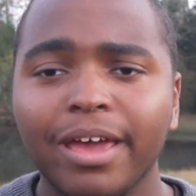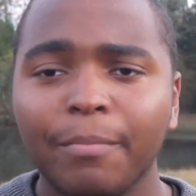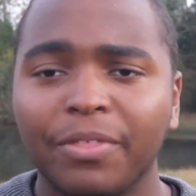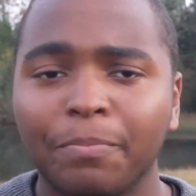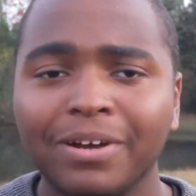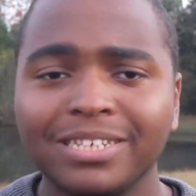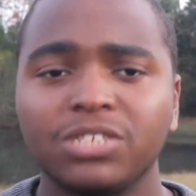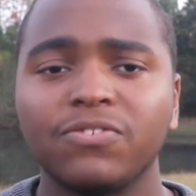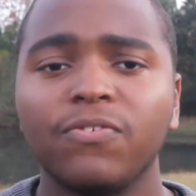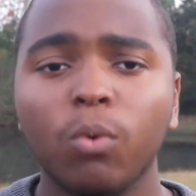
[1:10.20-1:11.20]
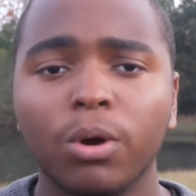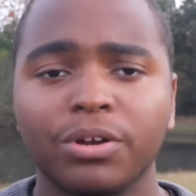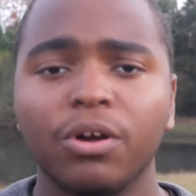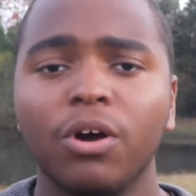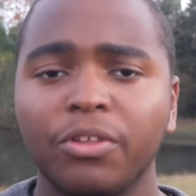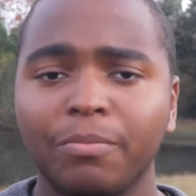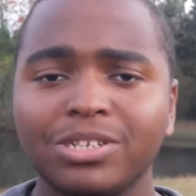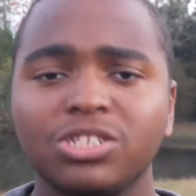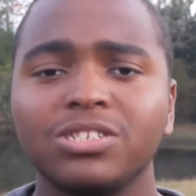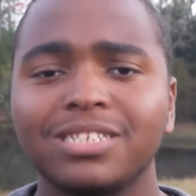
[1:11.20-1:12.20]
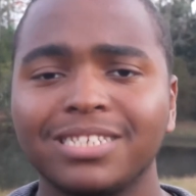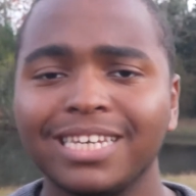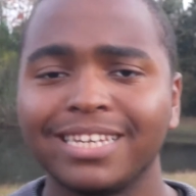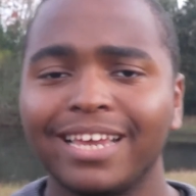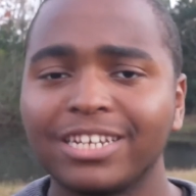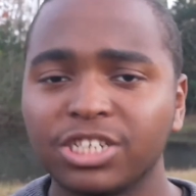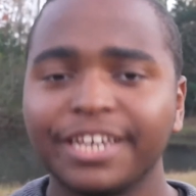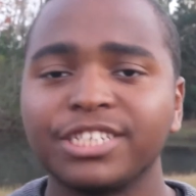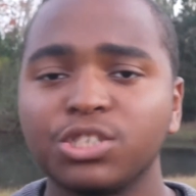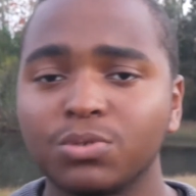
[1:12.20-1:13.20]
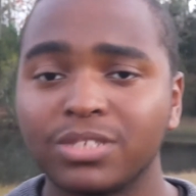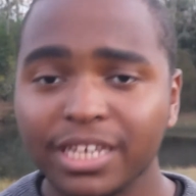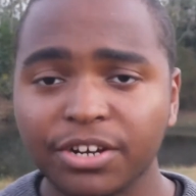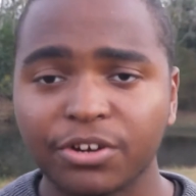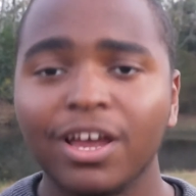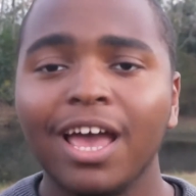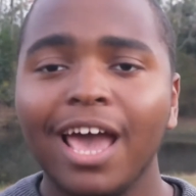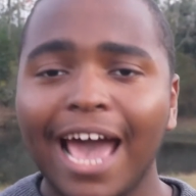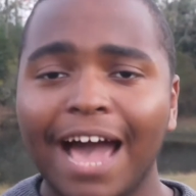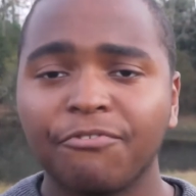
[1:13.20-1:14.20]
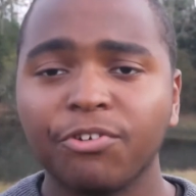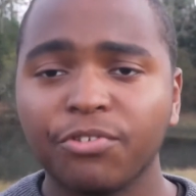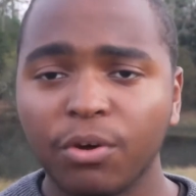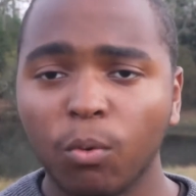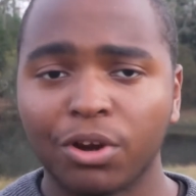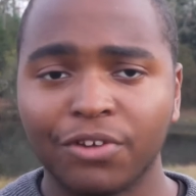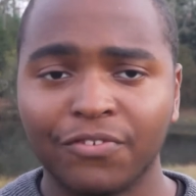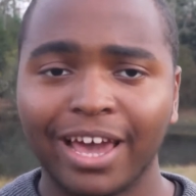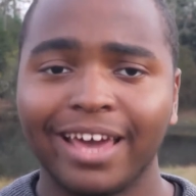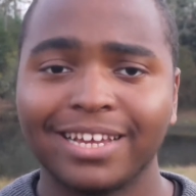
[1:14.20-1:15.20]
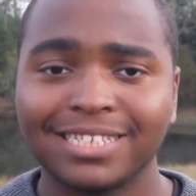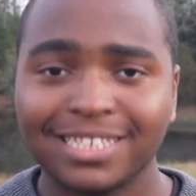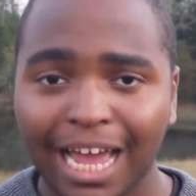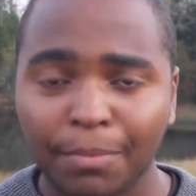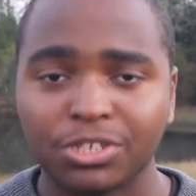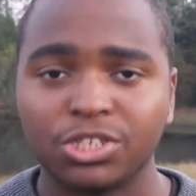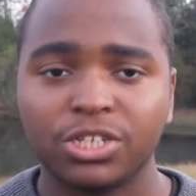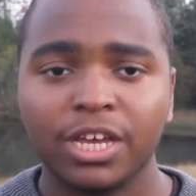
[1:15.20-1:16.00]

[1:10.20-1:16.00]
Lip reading: but they pressed forward on their mission to see an educational center after the order of God established.